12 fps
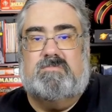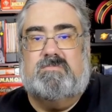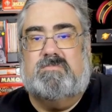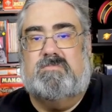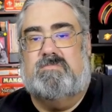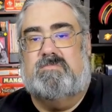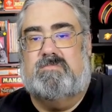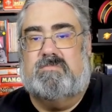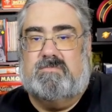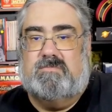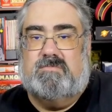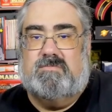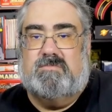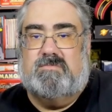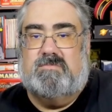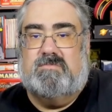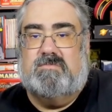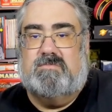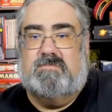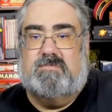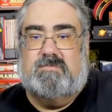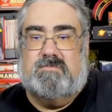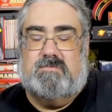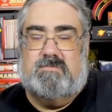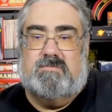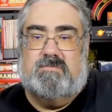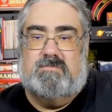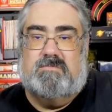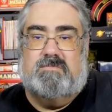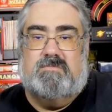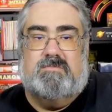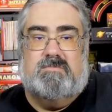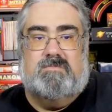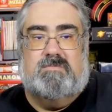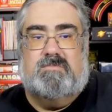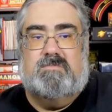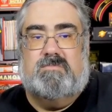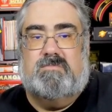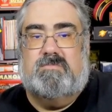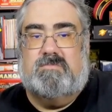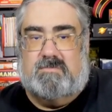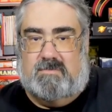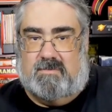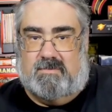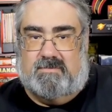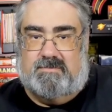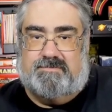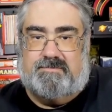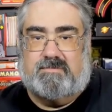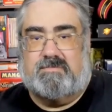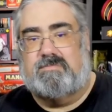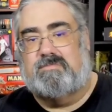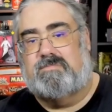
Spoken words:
(silent)